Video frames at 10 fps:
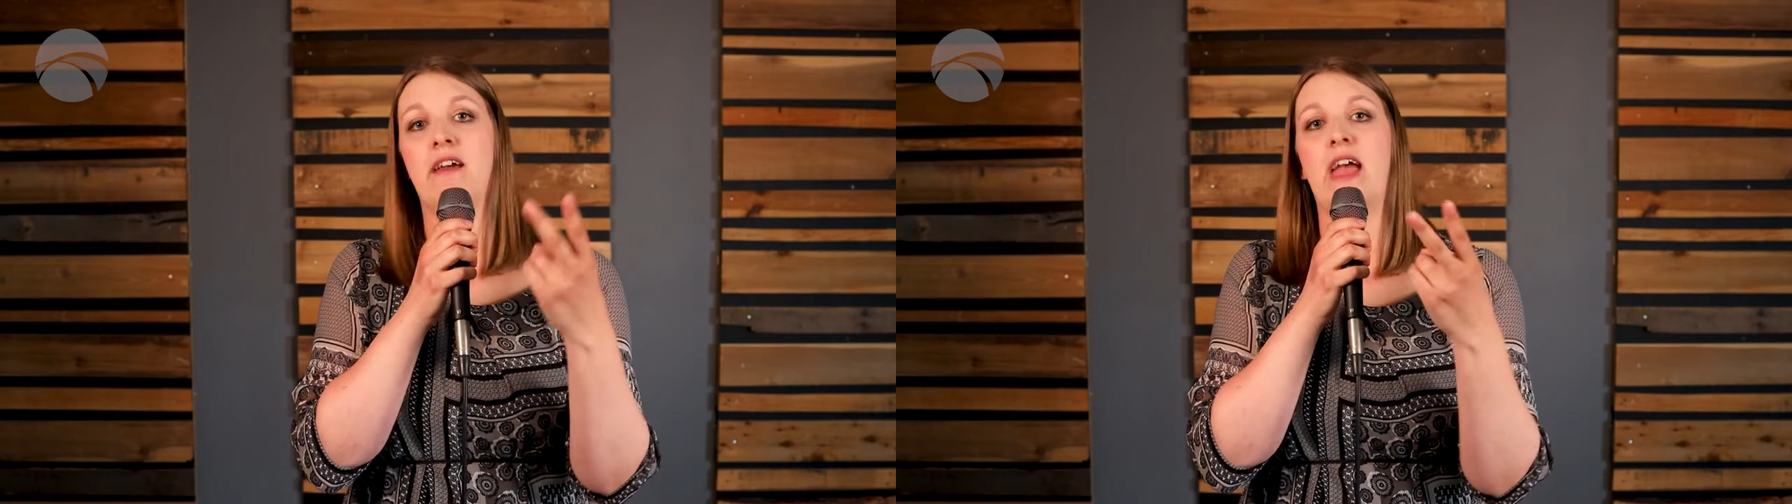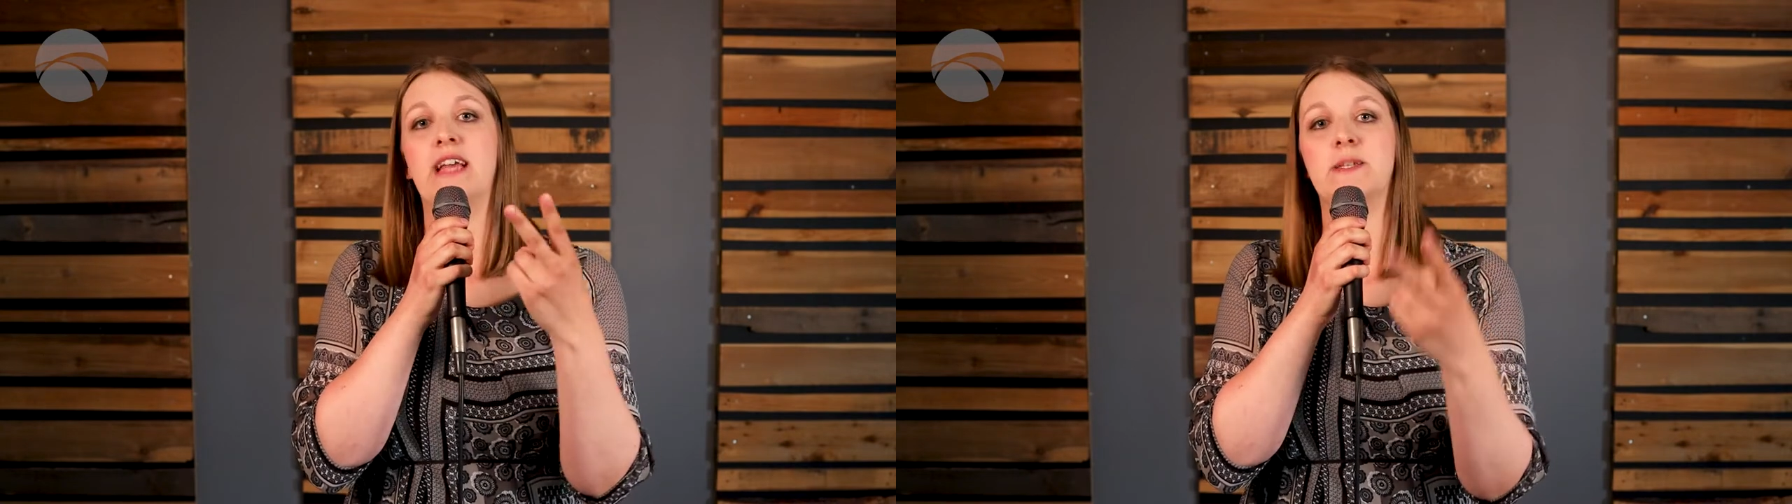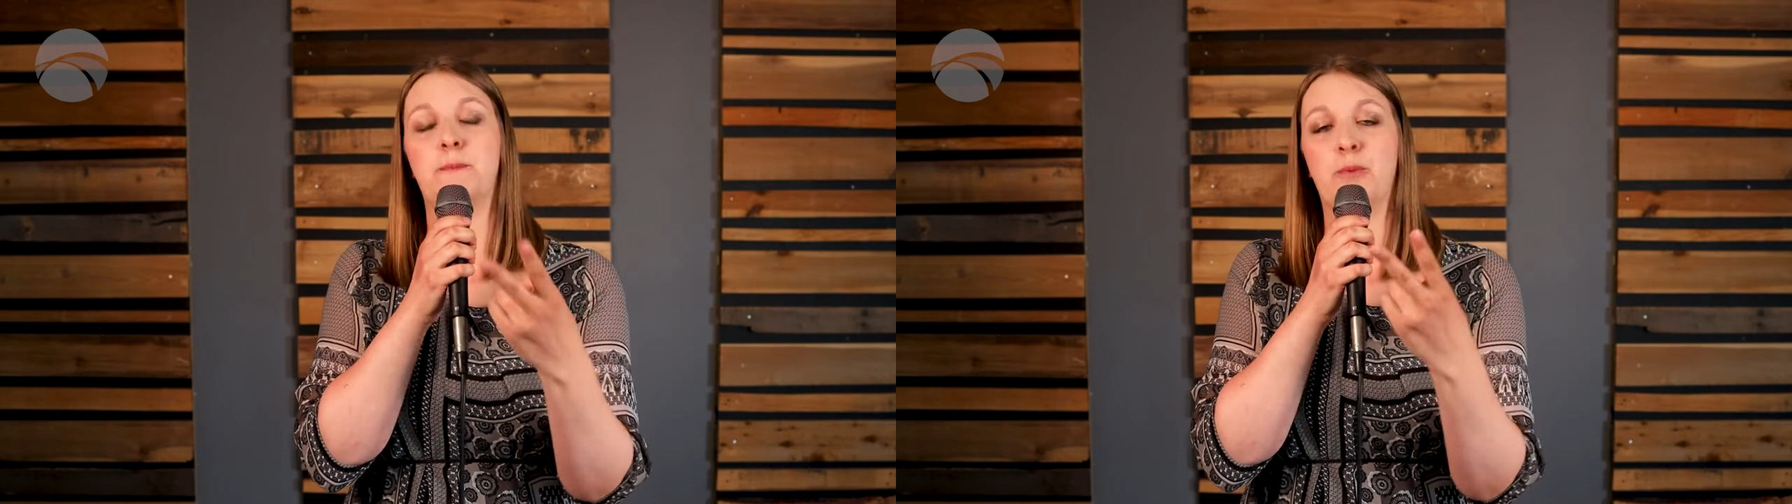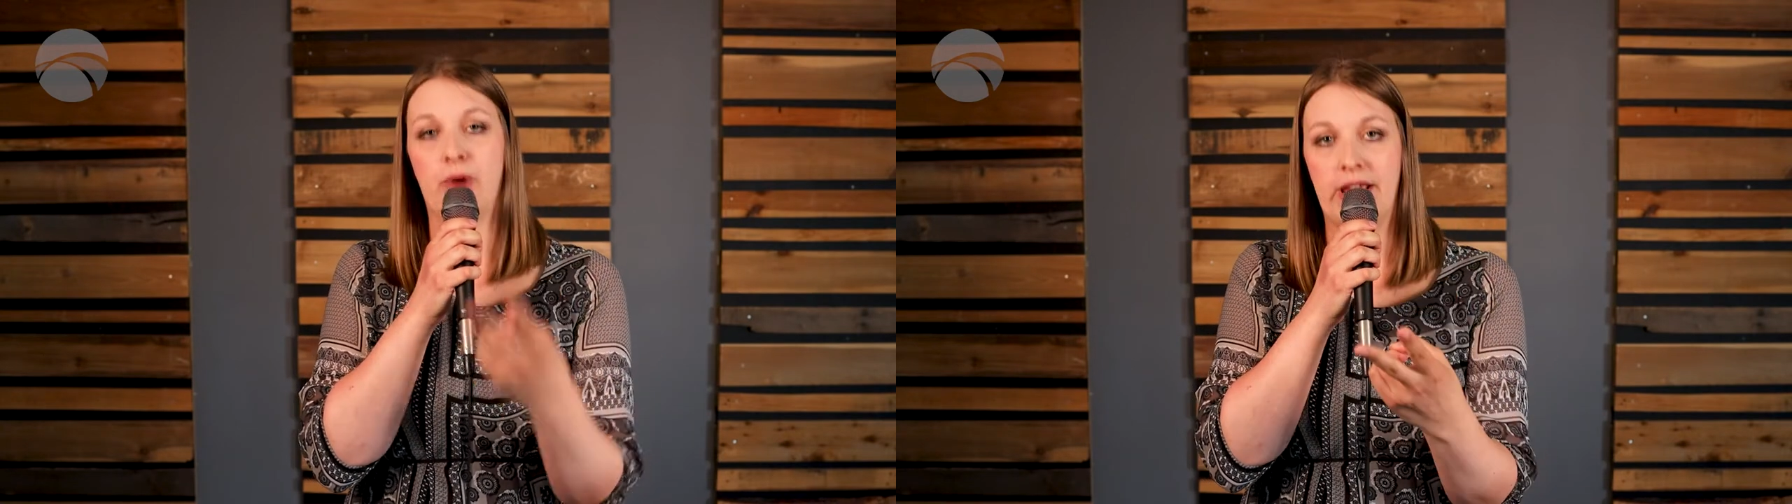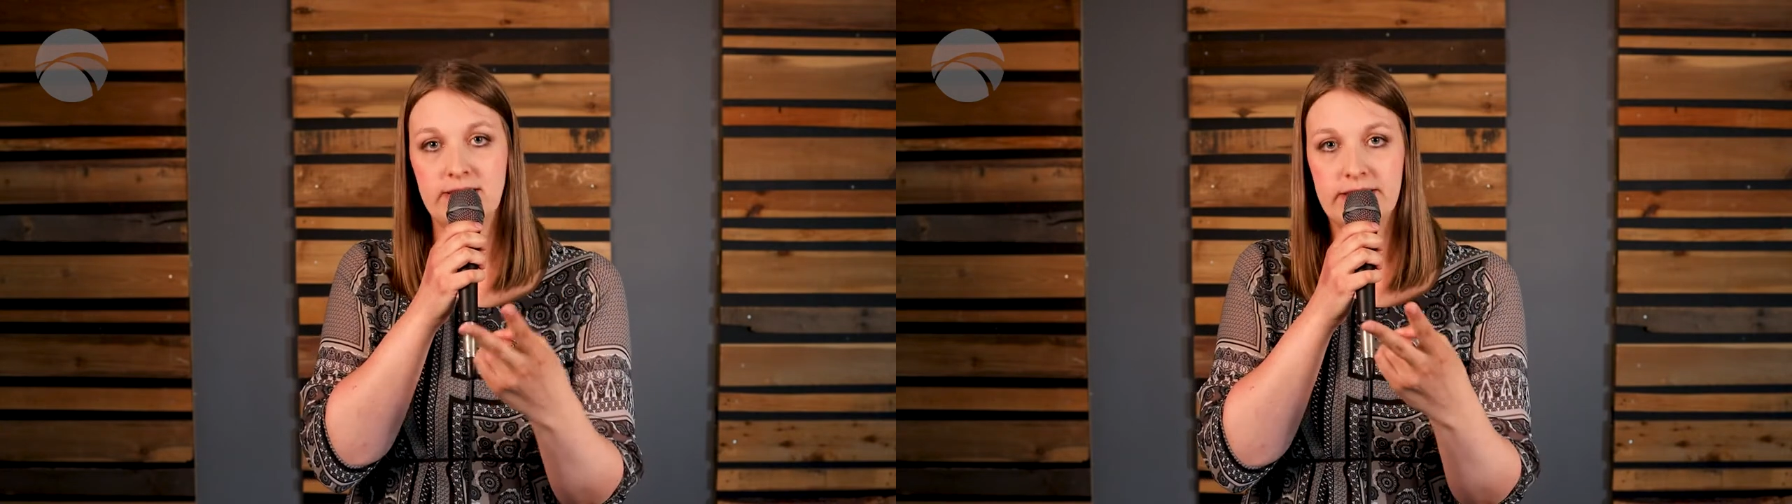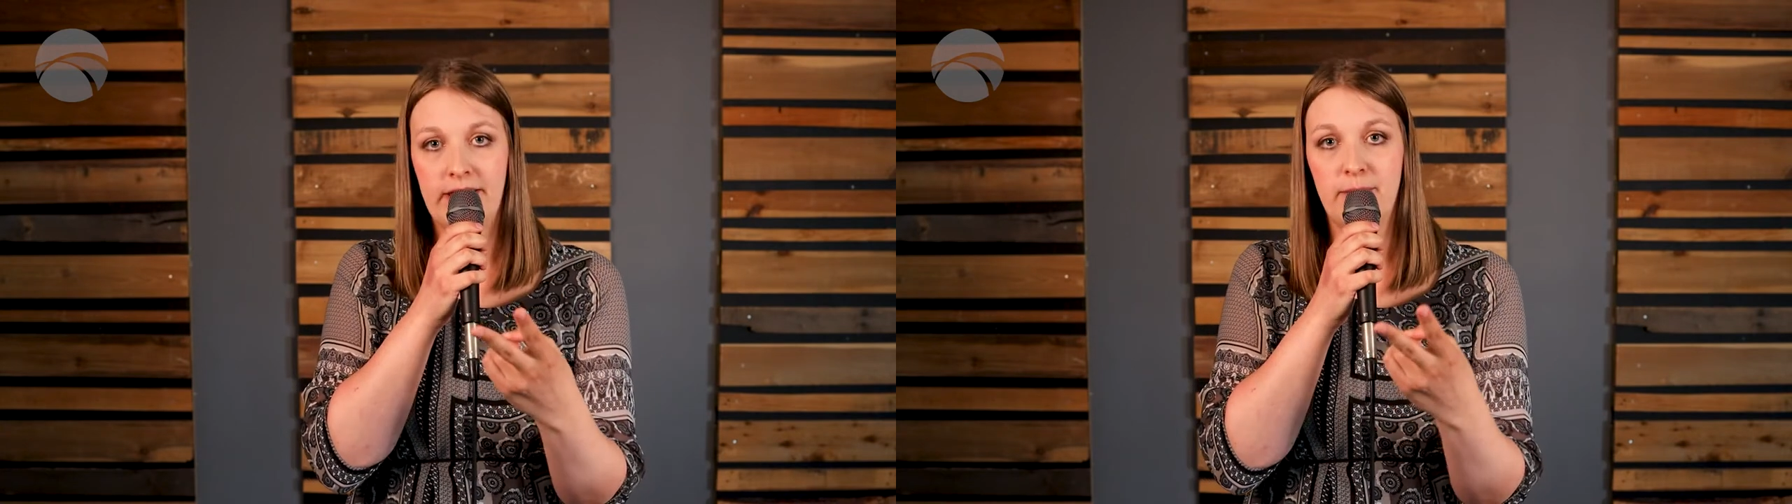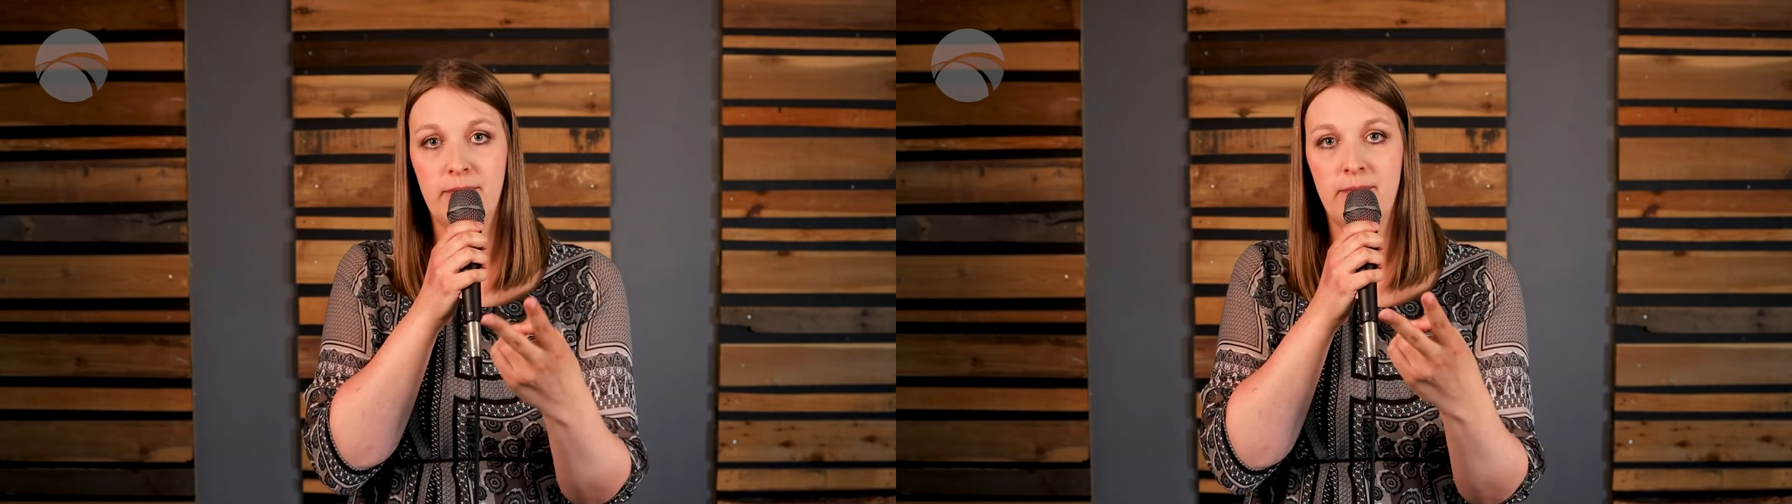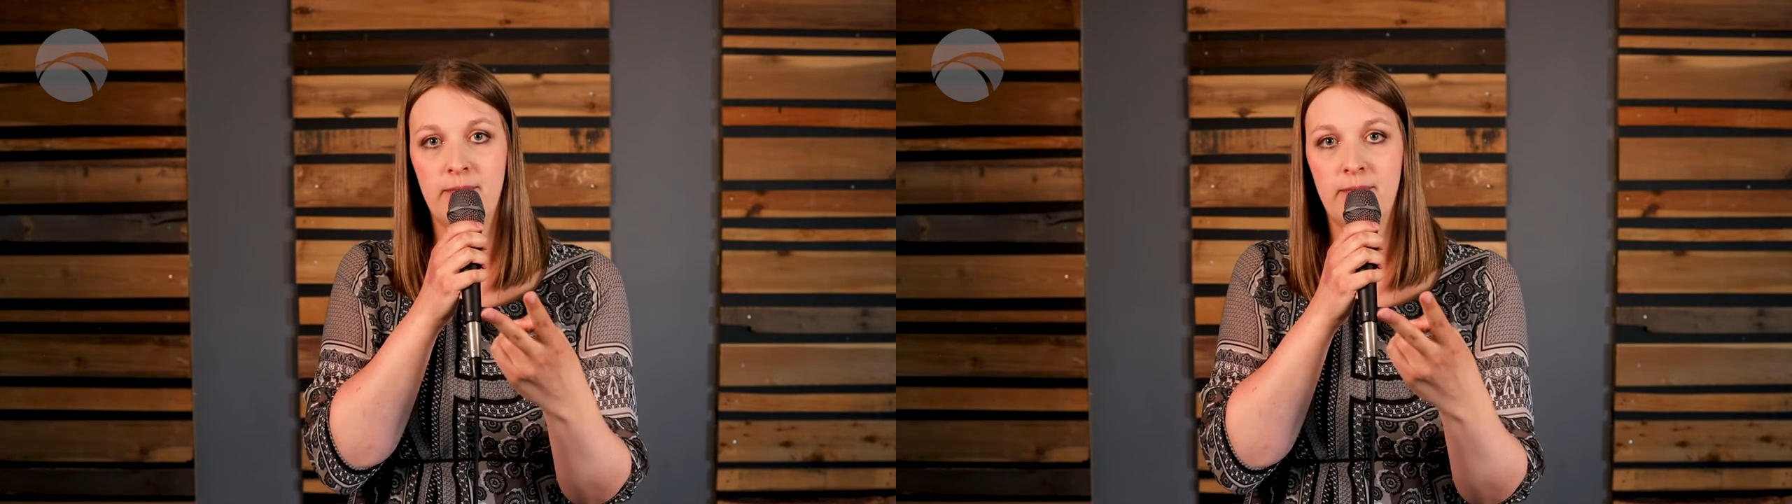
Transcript: and to praise him.